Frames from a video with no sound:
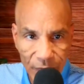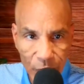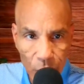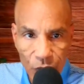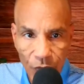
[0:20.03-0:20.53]
the
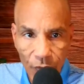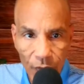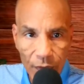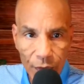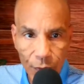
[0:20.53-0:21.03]

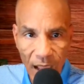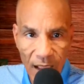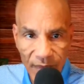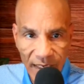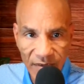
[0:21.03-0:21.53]
future, you
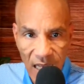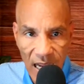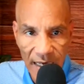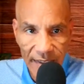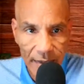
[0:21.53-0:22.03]
have
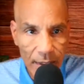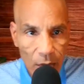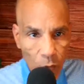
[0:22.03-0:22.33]
anxiety.